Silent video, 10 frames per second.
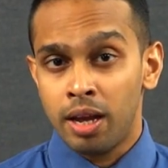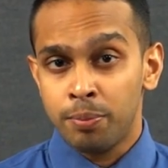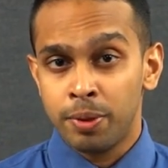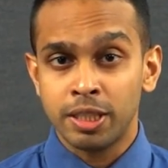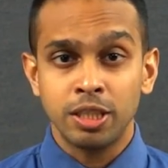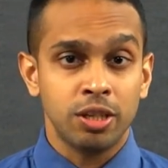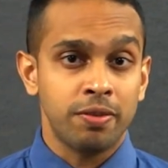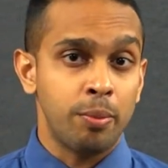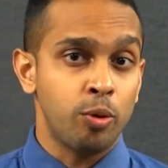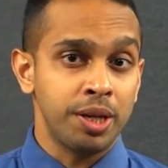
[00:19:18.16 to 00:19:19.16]
Presence of
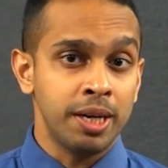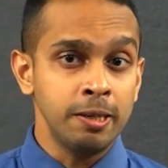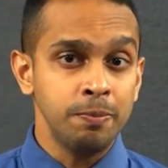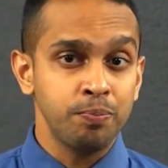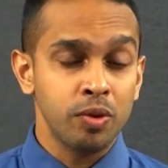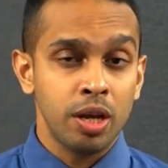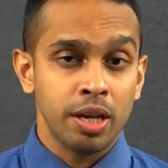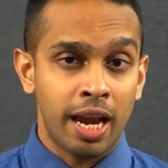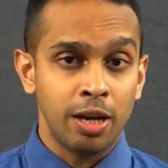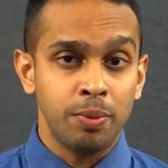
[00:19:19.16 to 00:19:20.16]
ammonia
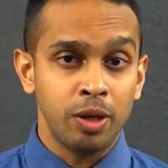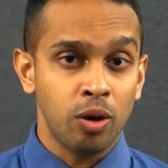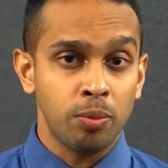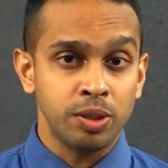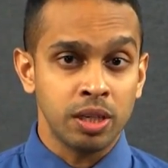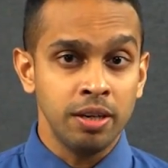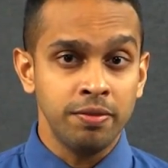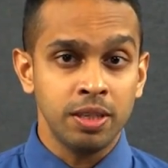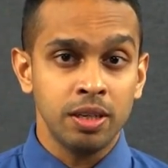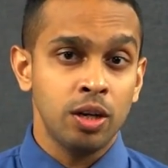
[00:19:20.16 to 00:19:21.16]
can be observed